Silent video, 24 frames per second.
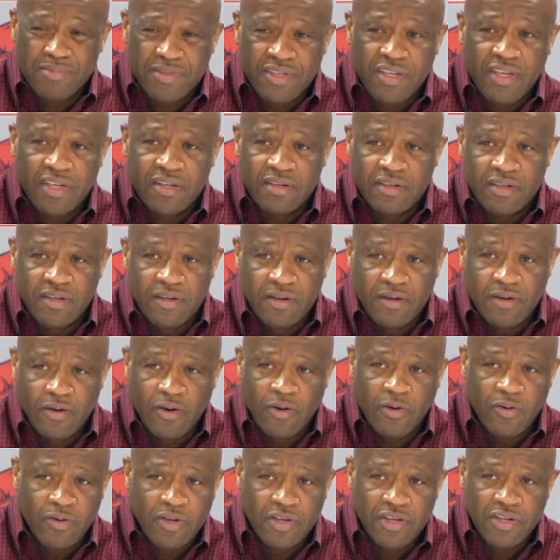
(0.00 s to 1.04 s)
10
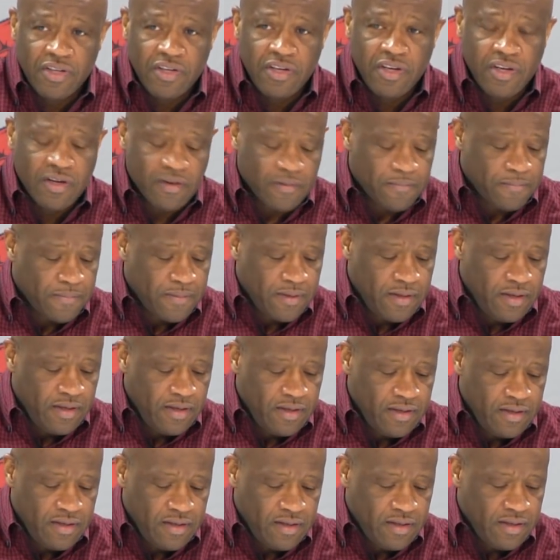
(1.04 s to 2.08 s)
early in the year.
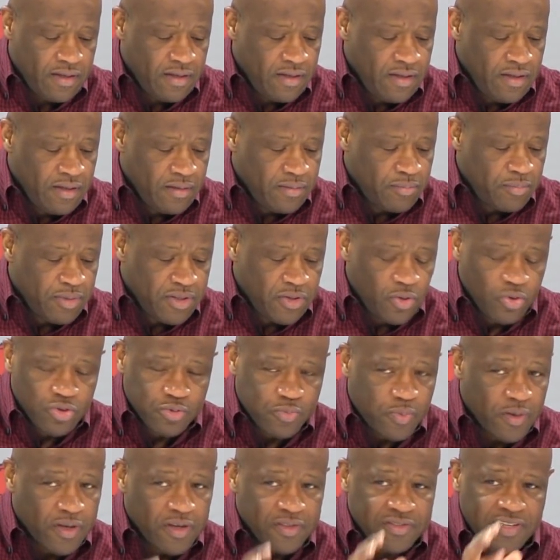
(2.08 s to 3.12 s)
But those
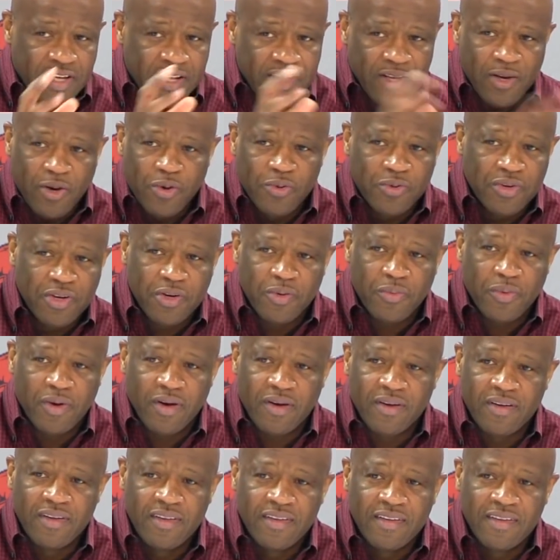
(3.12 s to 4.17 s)
players hadn't gone
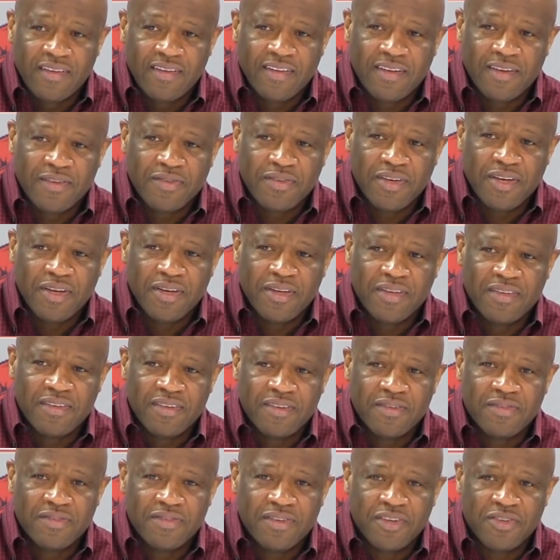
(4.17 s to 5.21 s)
anywhere. Like I said,
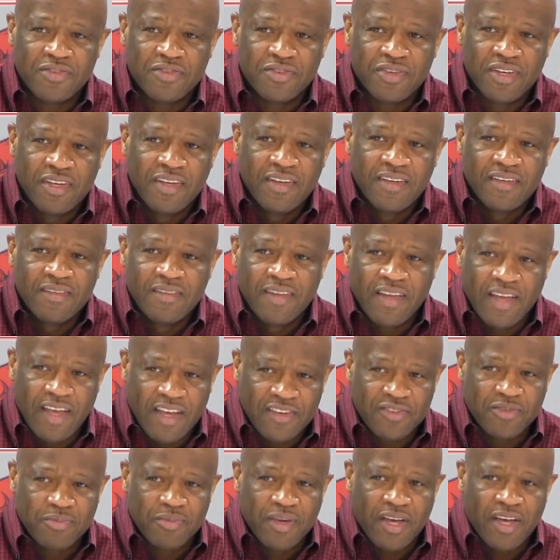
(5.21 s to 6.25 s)
it's just they
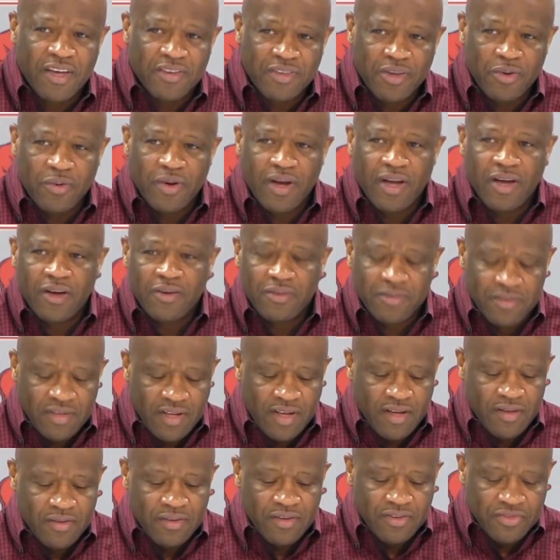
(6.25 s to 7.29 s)
had some guys that were out, and
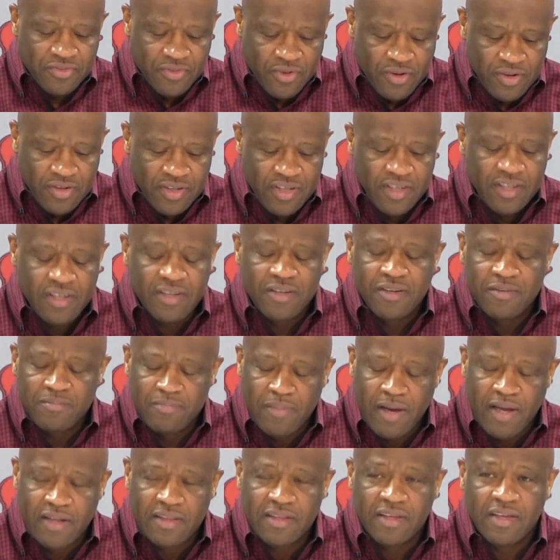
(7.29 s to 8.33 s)
now they're starting to get
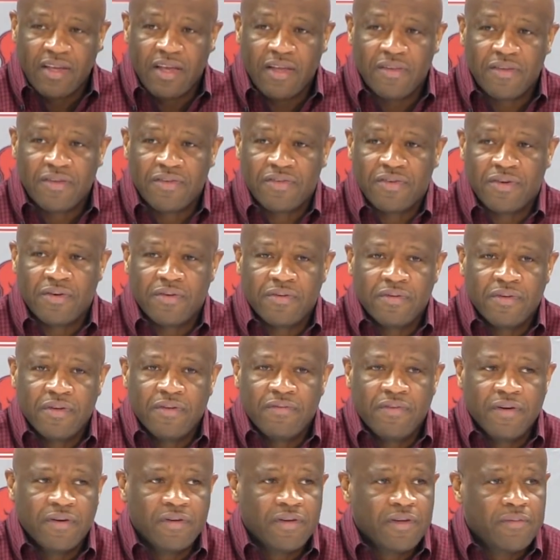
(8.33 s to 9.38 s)
it back together. So they're a
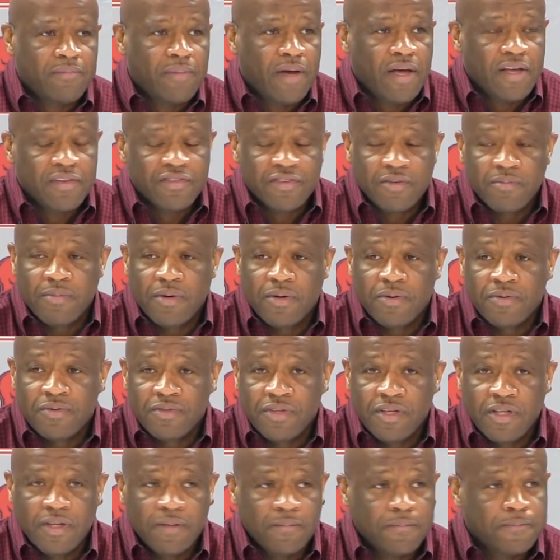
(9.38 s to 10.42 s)
very good basketball
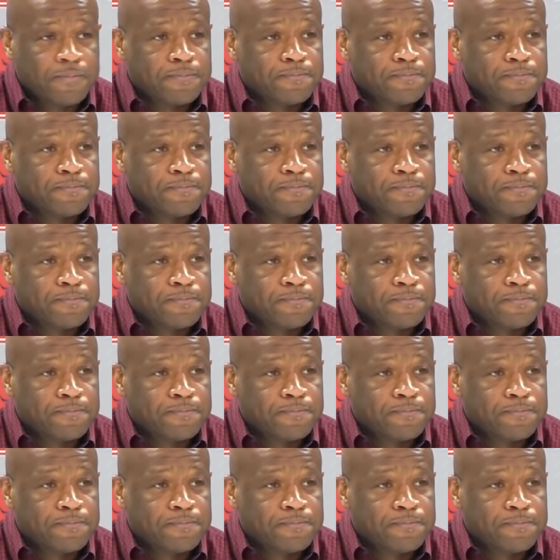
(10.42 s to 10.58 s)
team.